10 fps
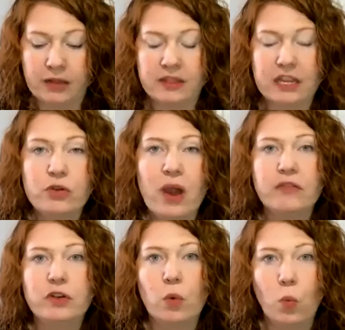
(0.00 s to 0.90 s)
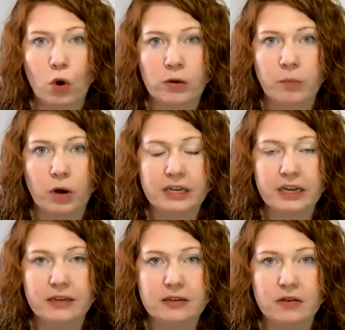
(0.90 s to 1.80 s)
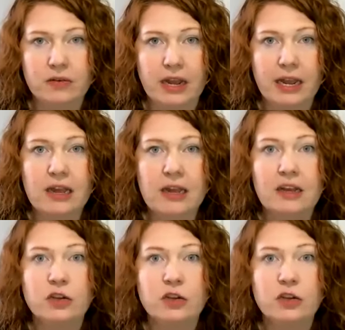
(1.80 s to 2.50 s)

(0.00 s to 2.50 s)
Then you have your warm market, okay?